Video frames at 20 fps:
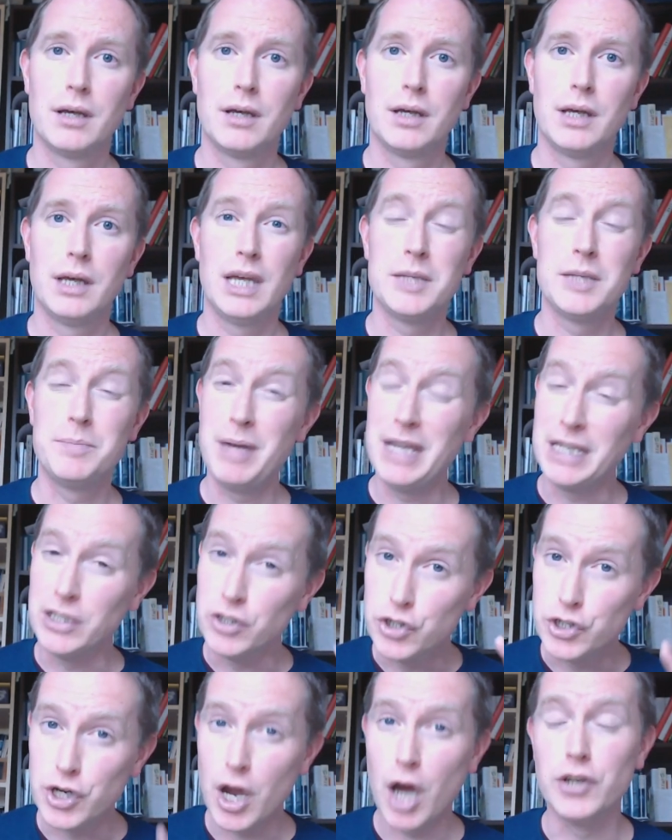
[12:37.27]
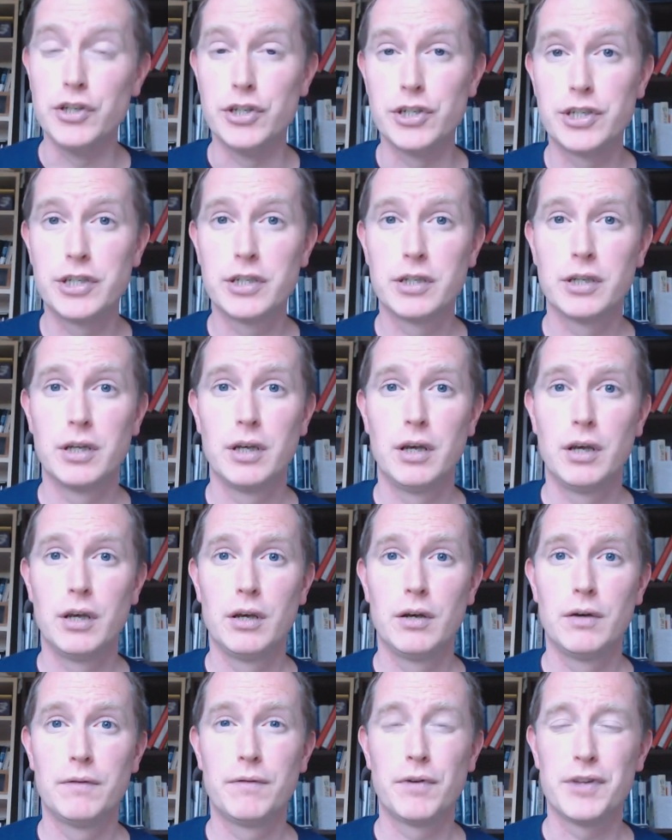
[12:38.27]
is being judged
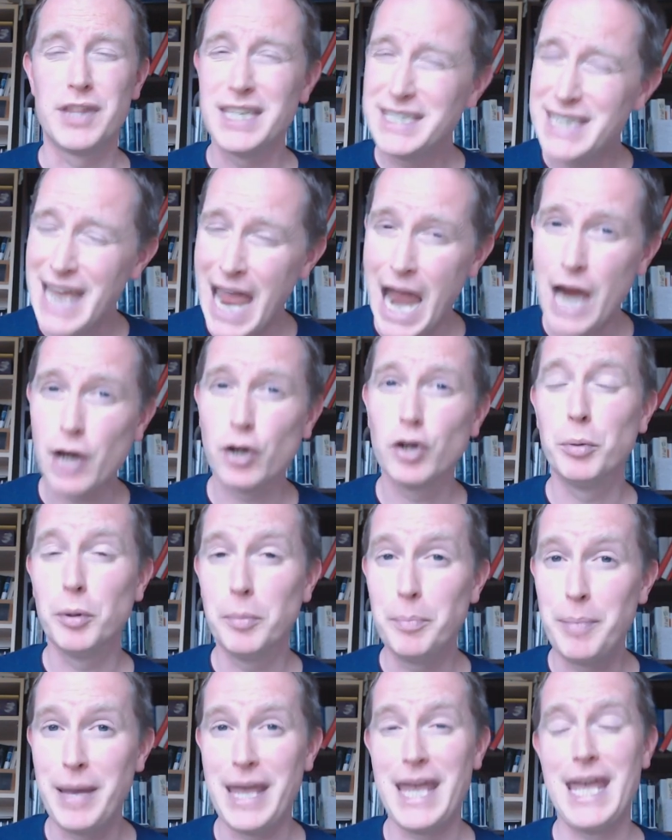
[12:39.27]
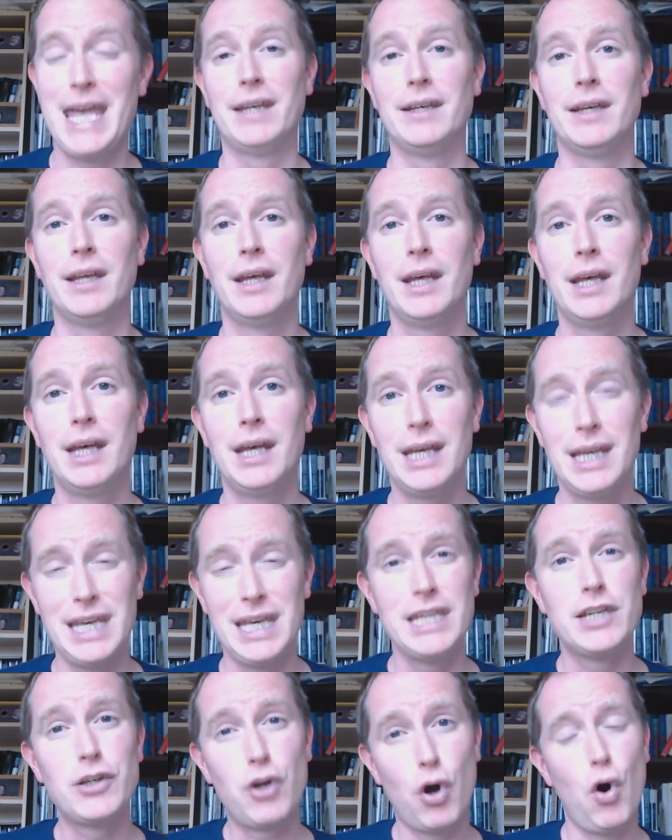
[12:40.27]
for the terrible pain
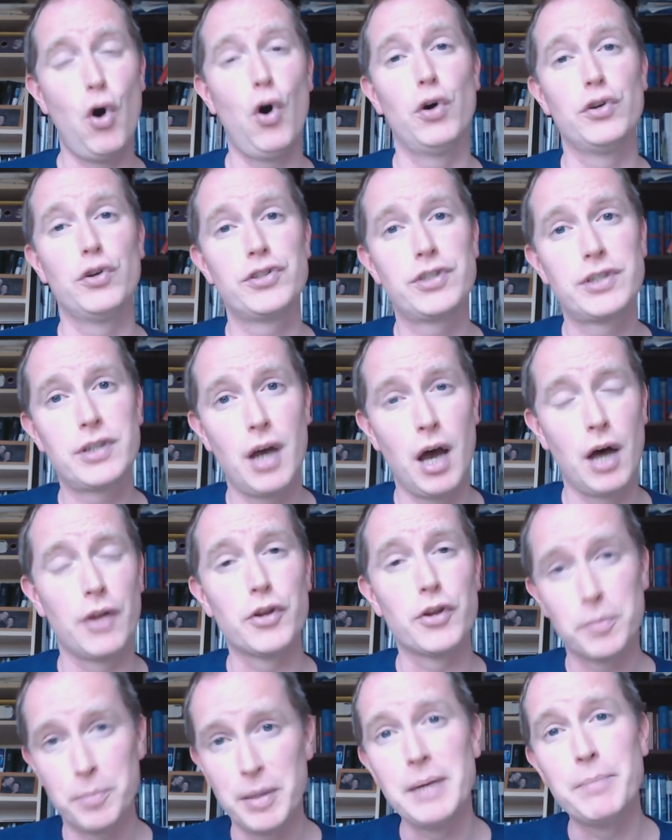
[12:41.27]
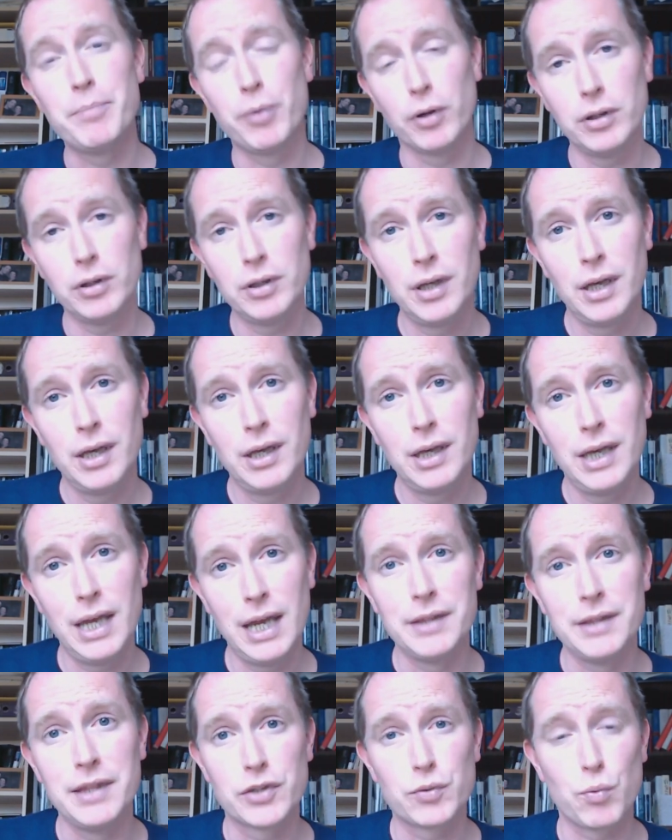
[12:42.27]
he caused other people
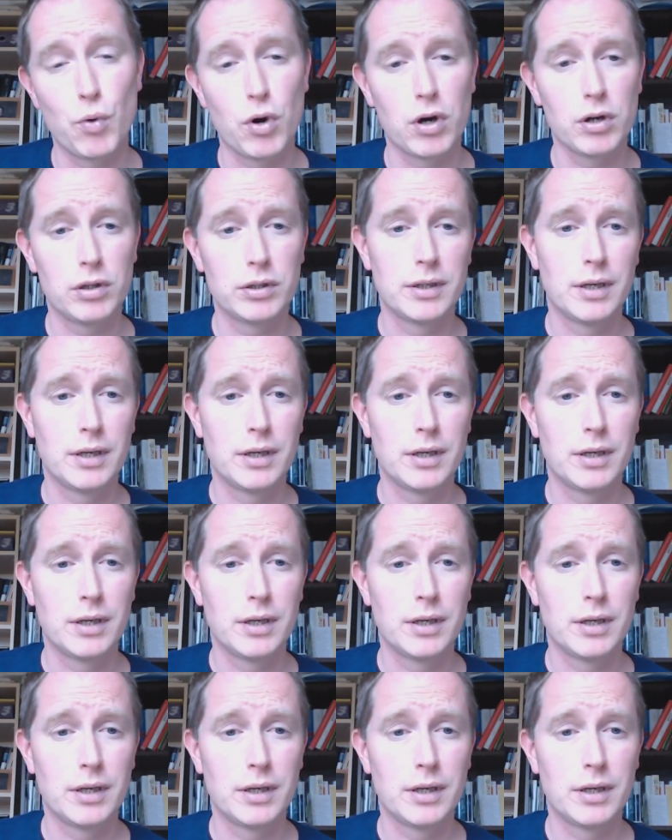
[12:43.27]
in this world.